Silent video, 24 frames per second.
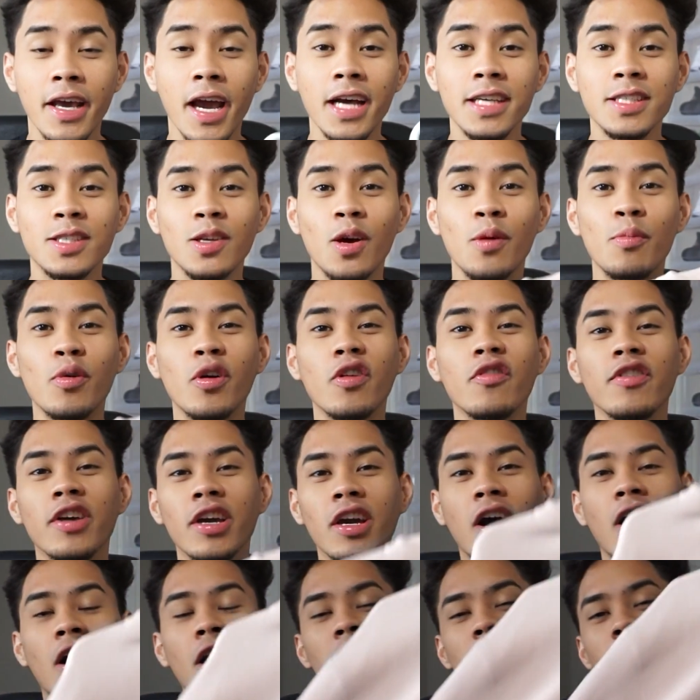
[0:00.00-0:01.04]
you guys, so
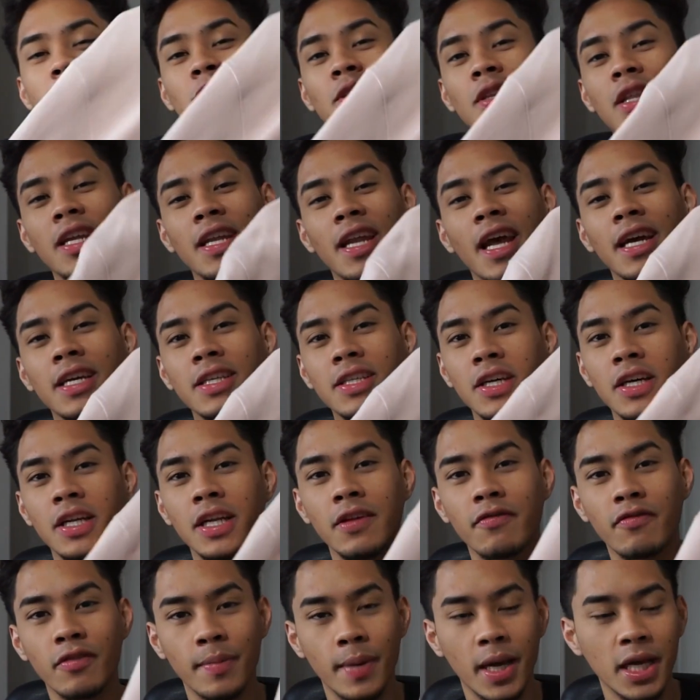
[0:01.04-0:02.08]
moving on to the next
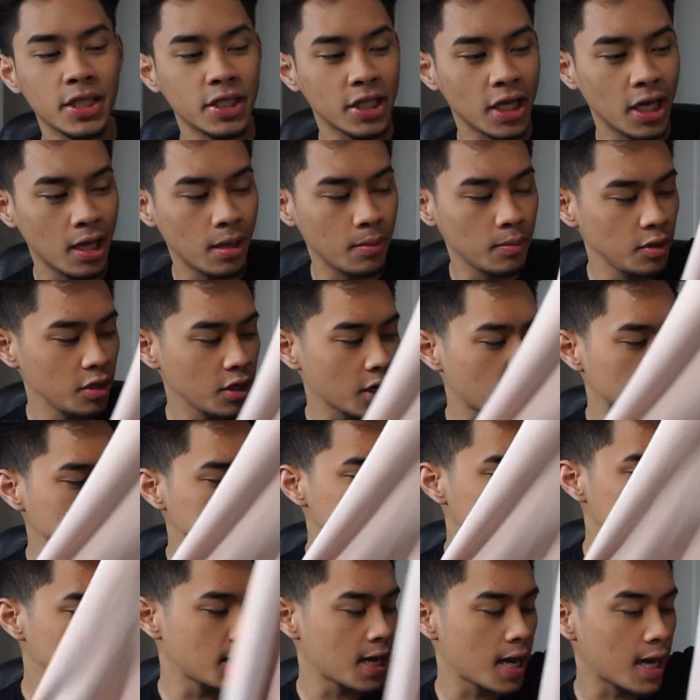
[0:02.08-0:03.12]
hoodie from H&M. You
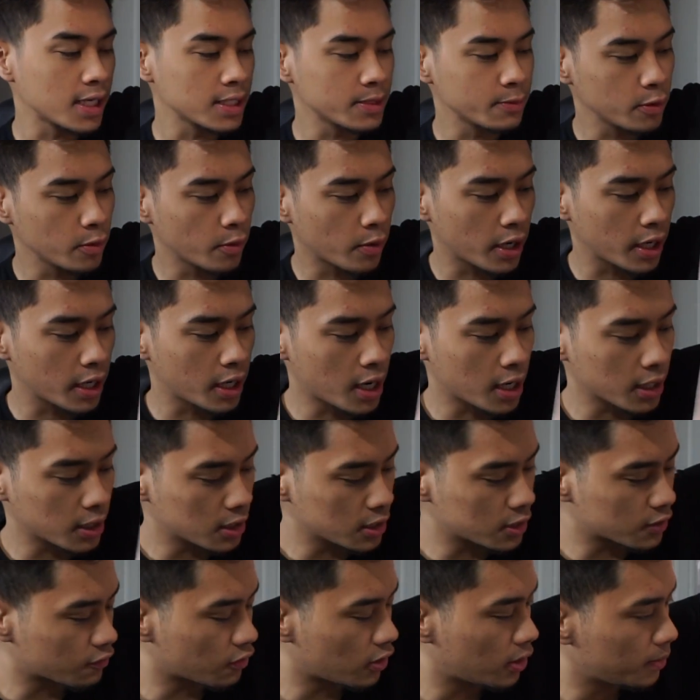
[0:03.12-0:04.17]
guys did ask me where I got
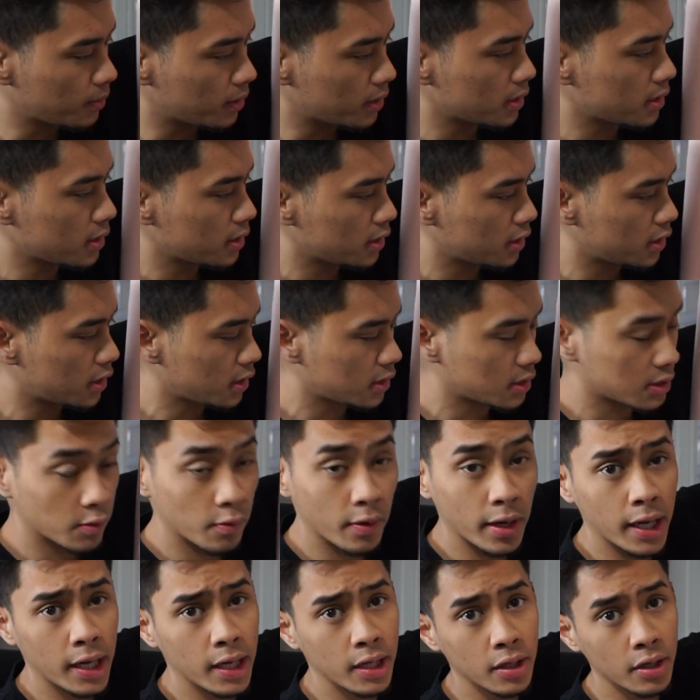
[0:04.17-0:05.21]
this from. This is just a
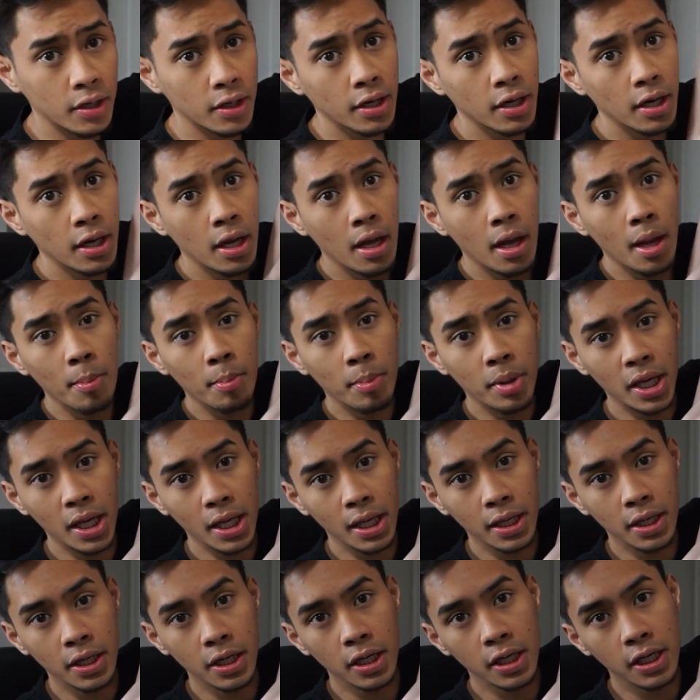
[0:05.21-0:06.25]
regular
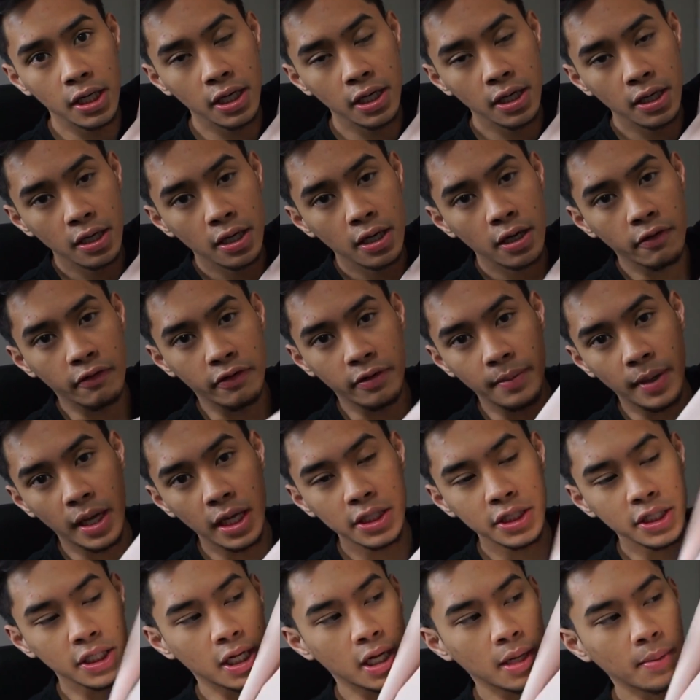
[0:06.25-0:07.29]
pink hoodie from
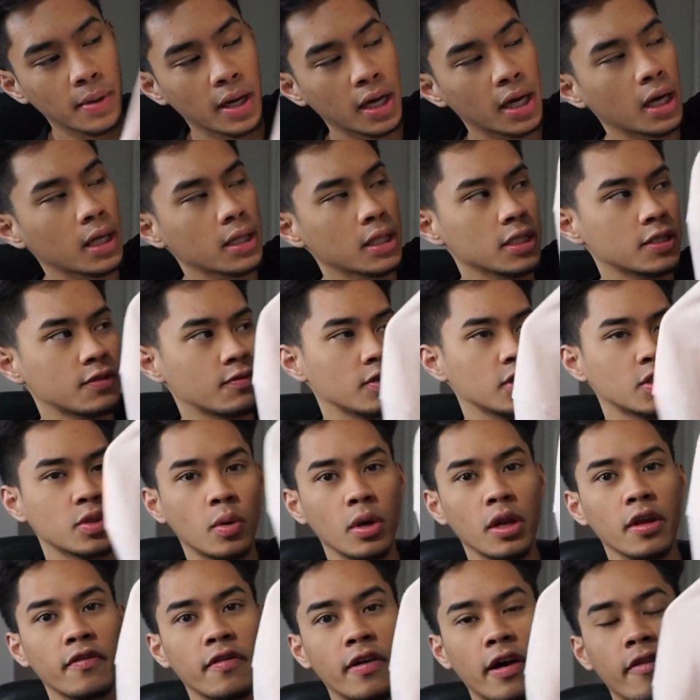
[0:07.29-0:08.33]
H&M. I got this for
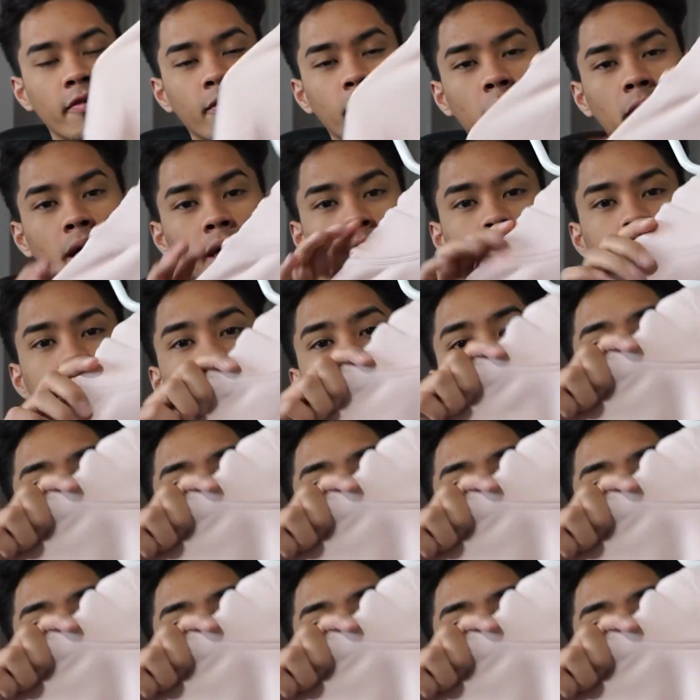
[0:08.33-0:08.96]
25 bucks.